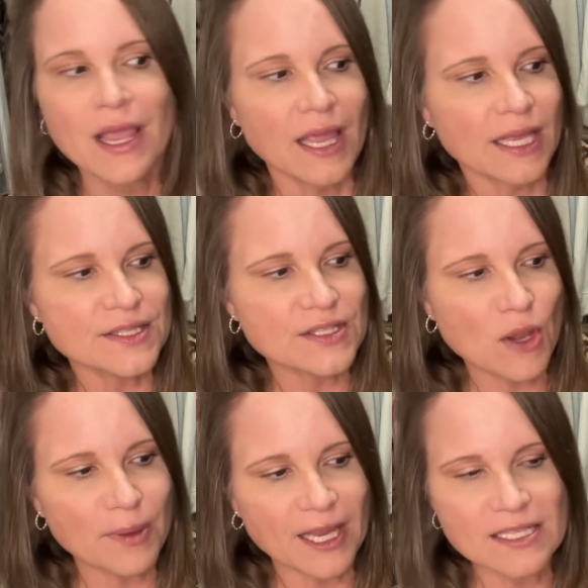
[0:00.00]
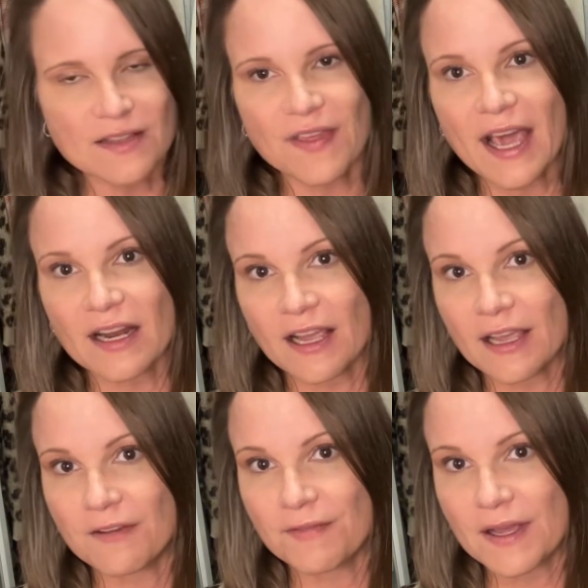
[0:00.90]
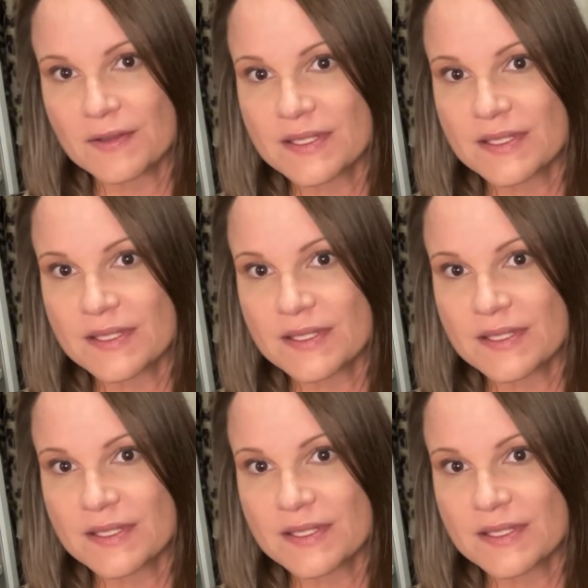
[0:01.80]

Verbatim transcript: And so because of that, I have found